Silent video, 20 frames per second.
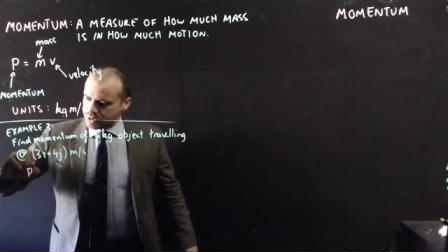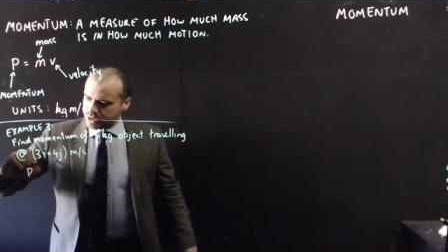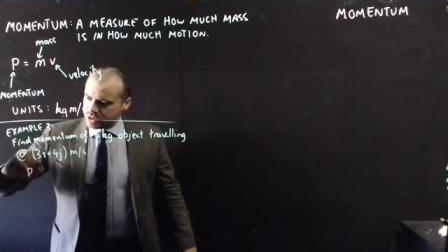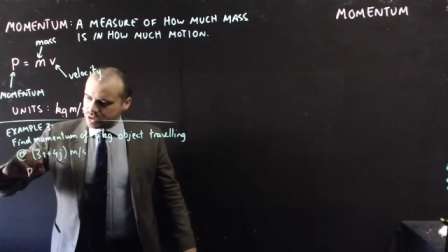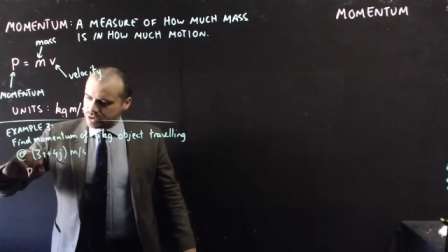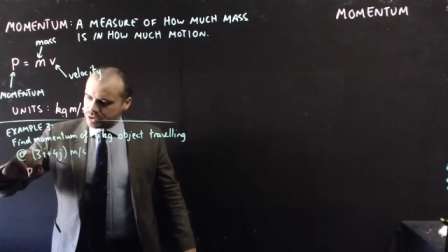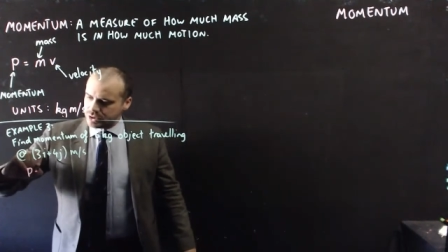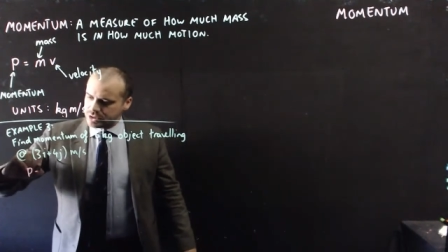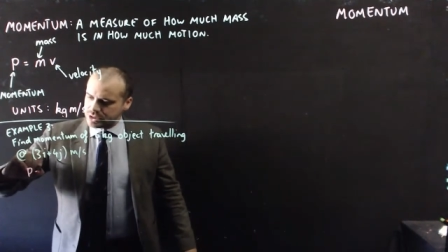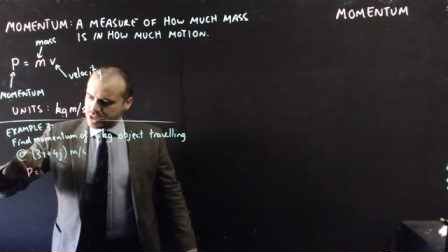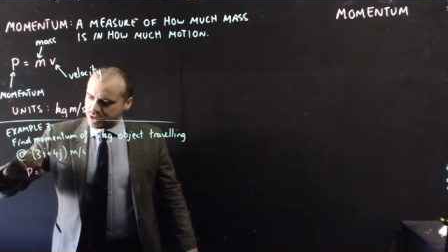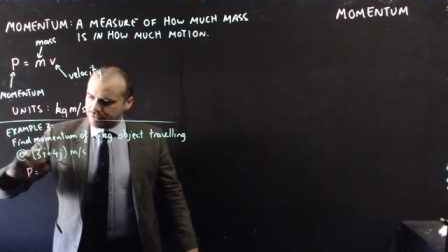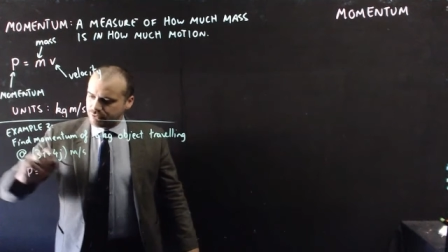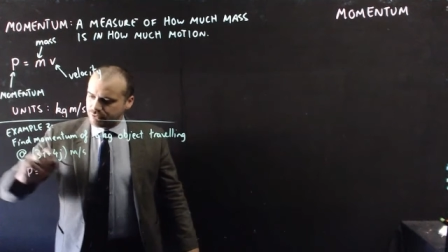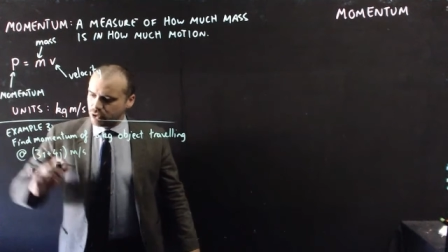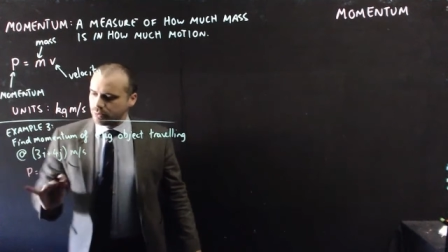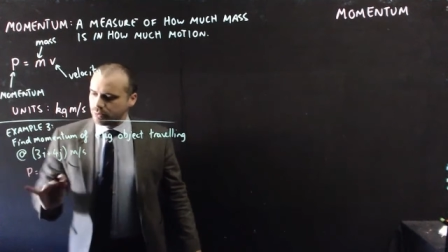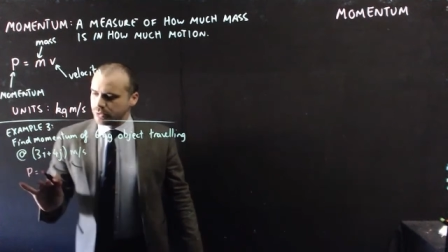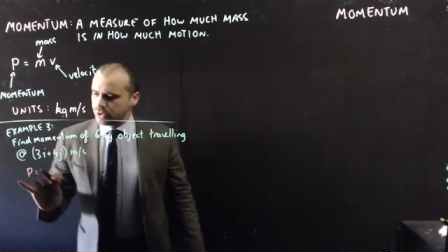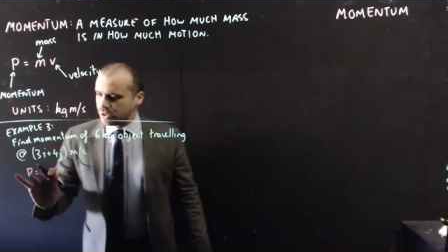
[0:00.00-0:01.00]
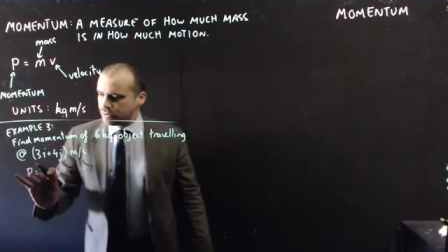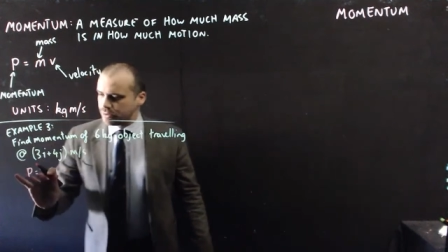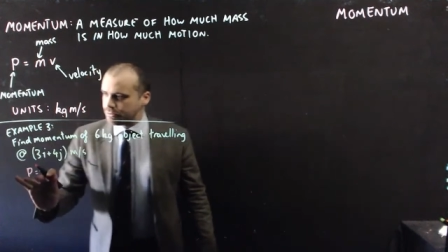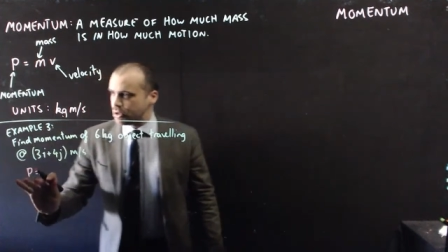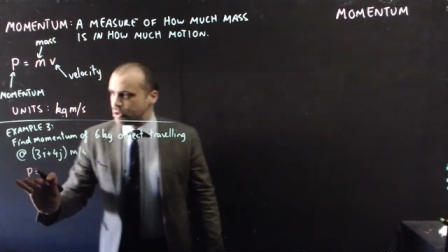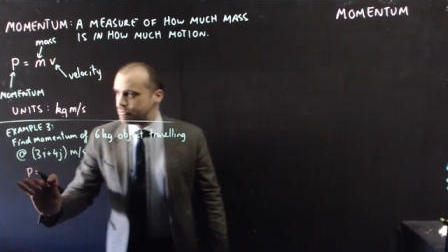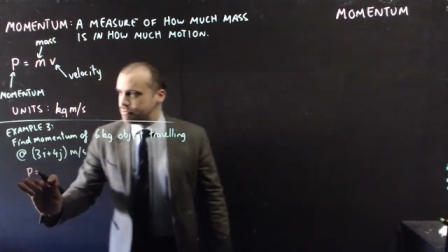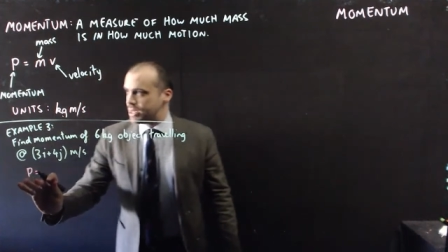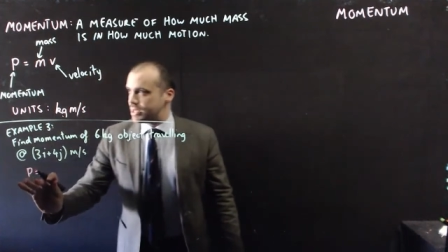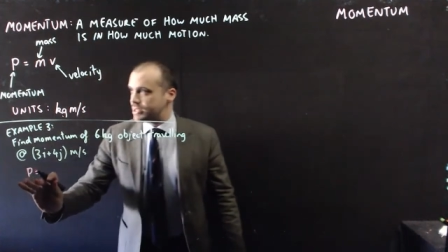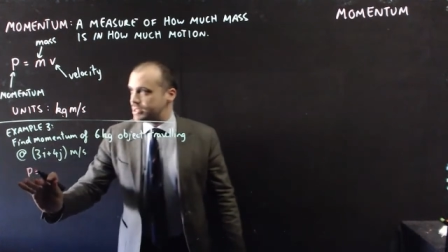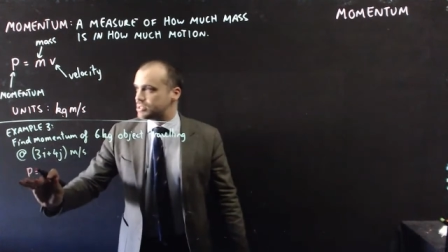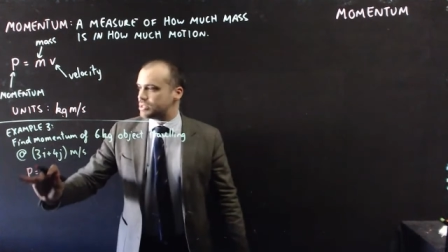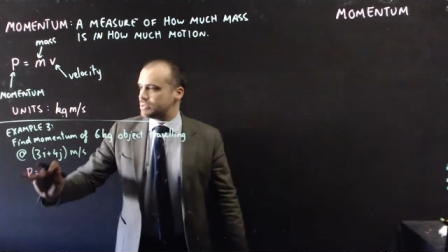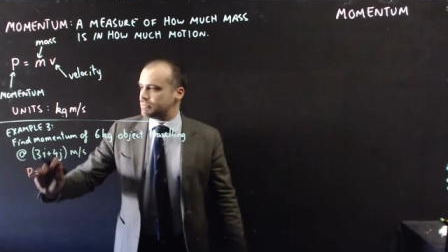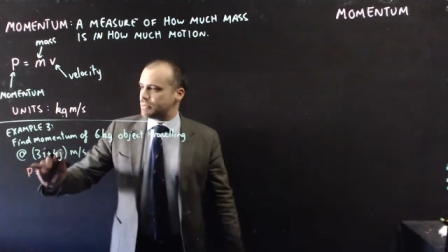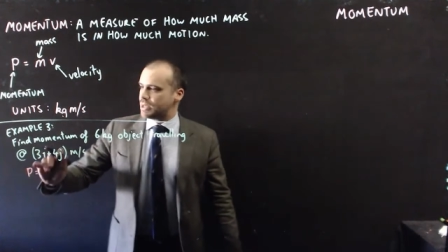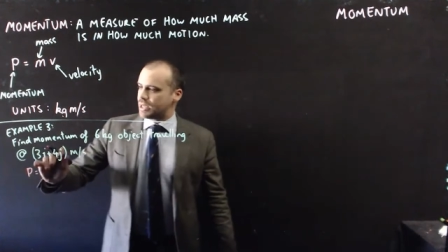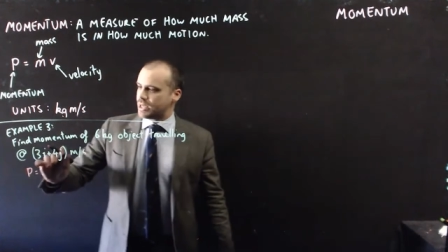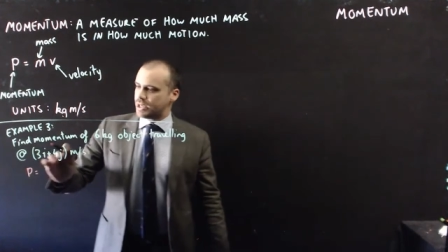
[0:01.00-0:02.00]
we can use our formula.
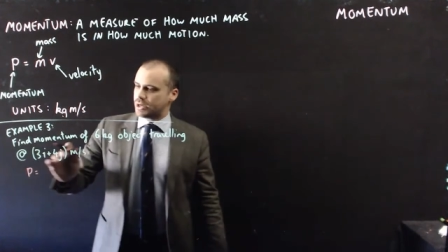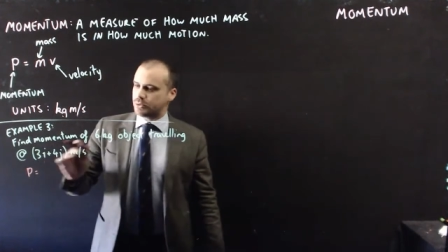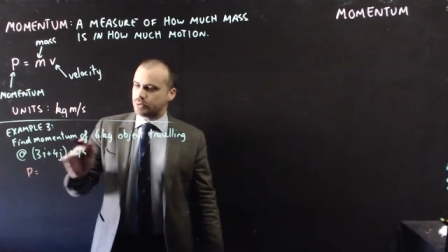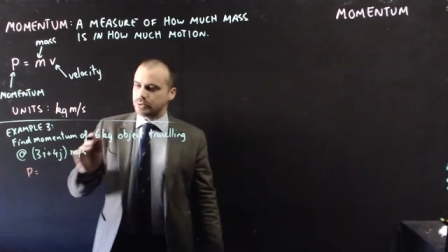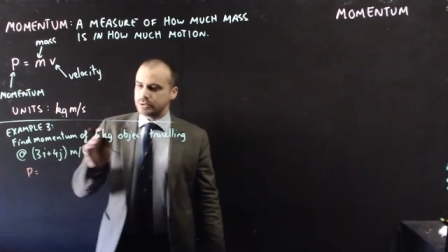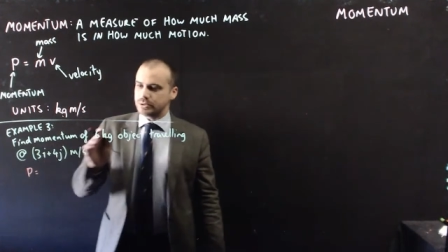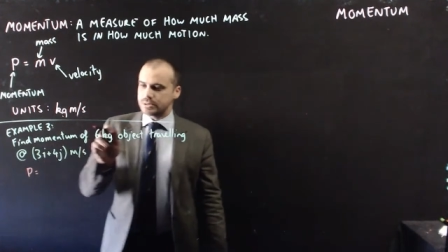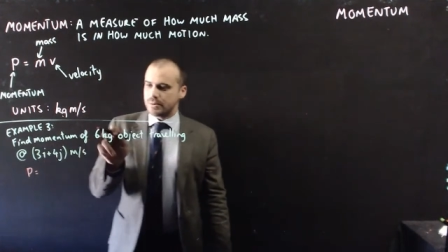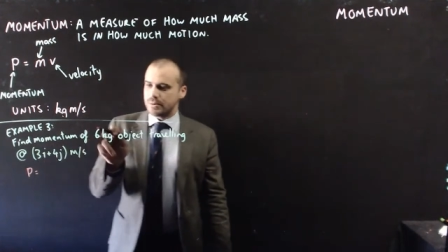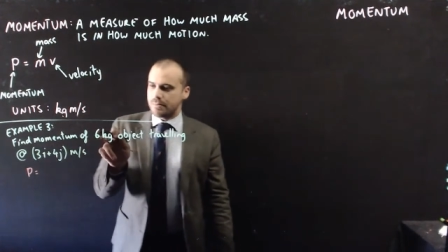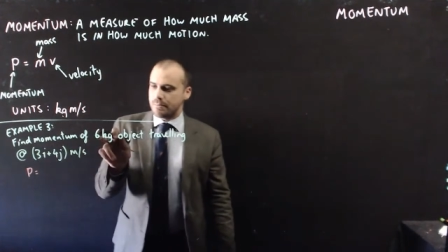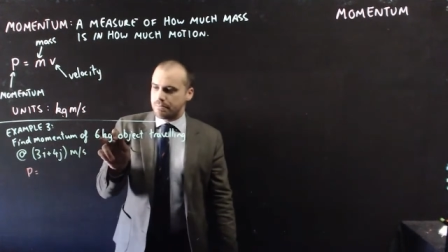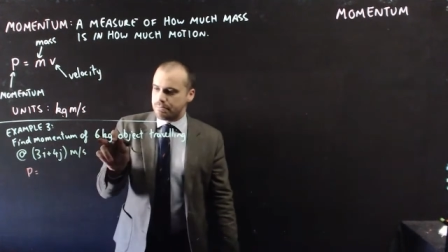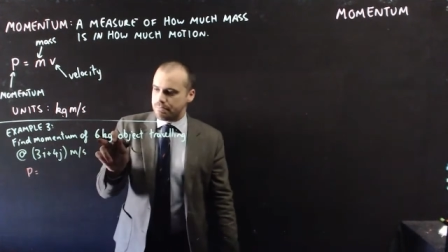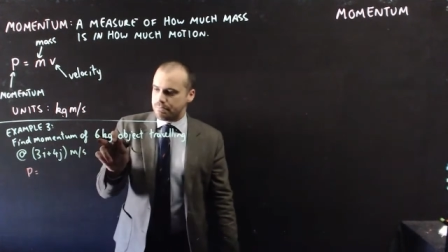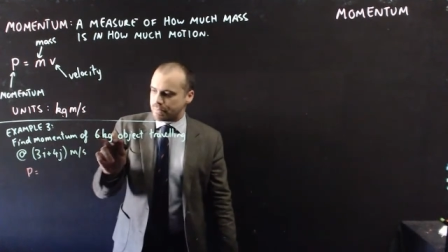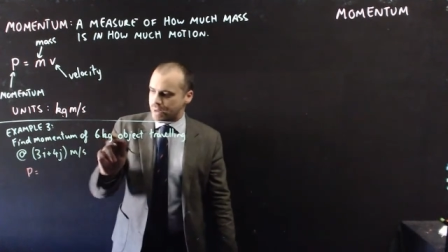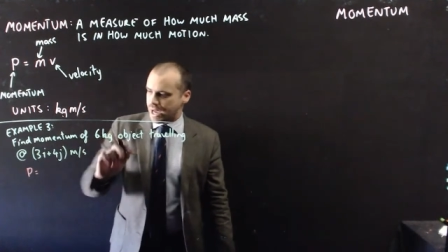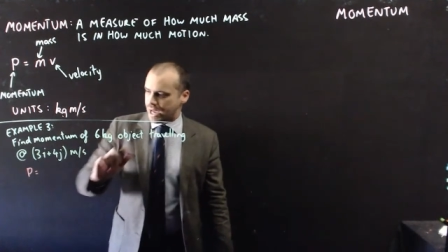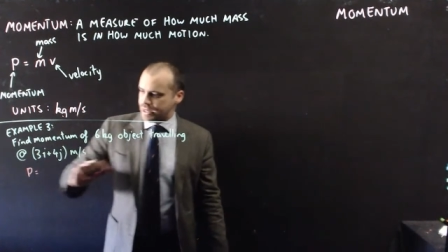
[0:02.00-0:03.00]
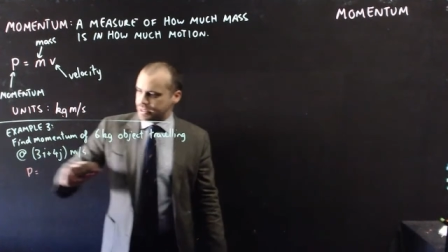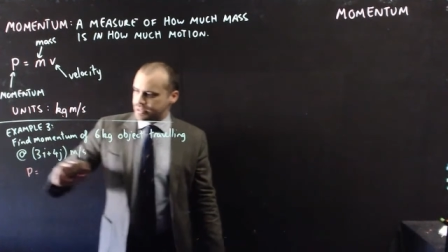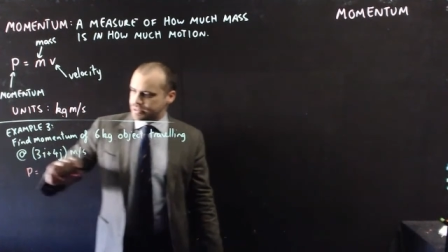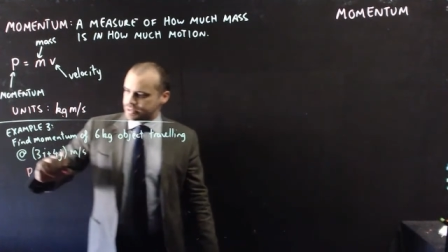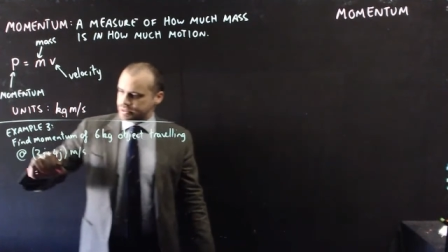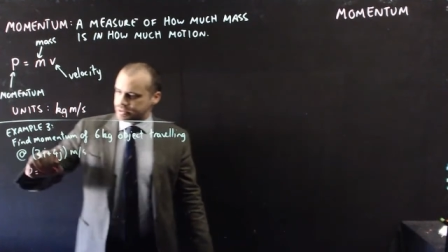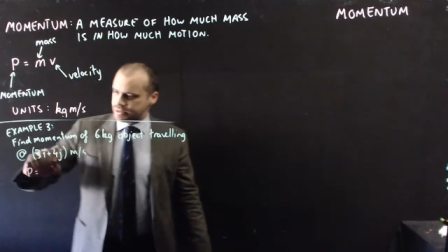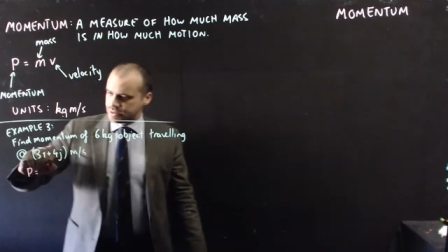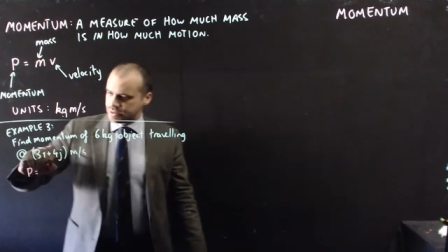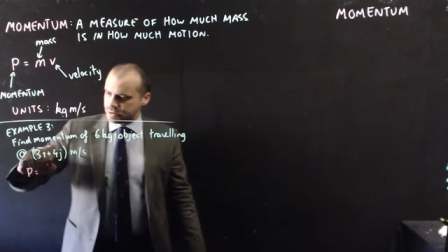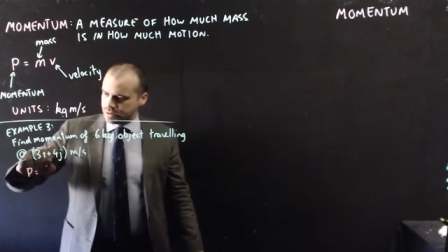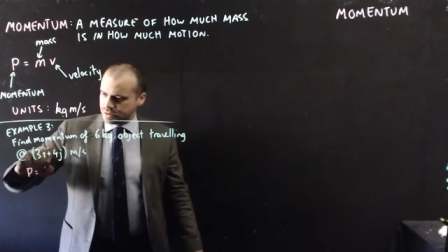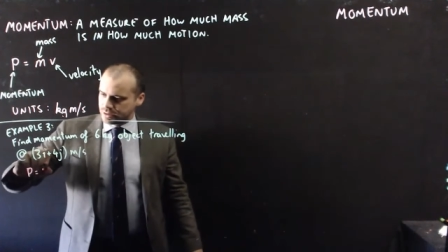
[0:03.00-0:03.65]
Momentum equals mass